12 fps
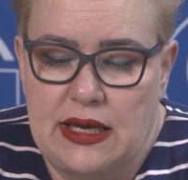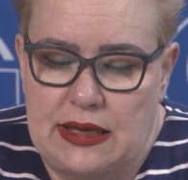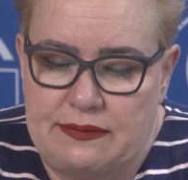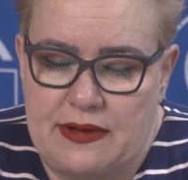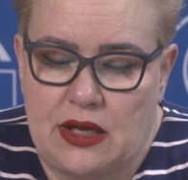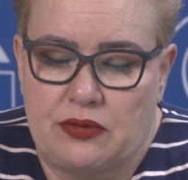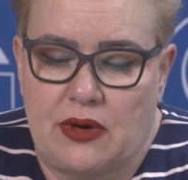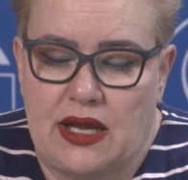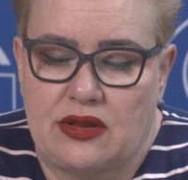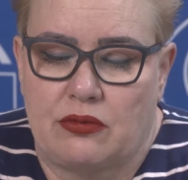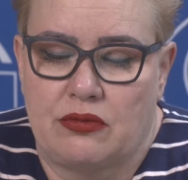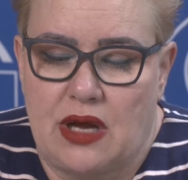if we
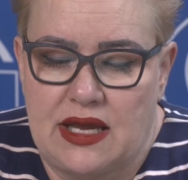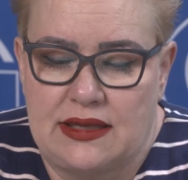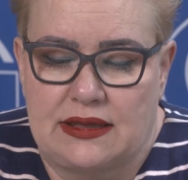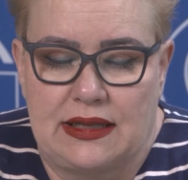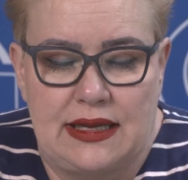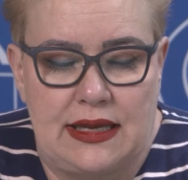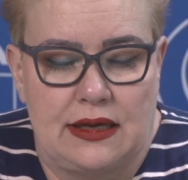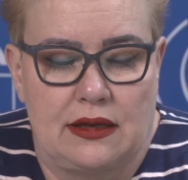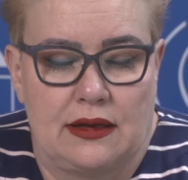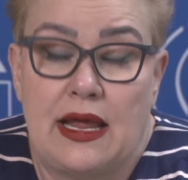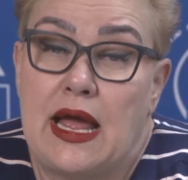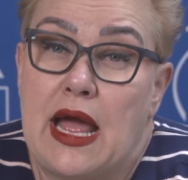create the right
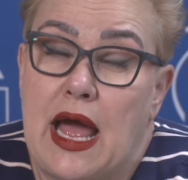legal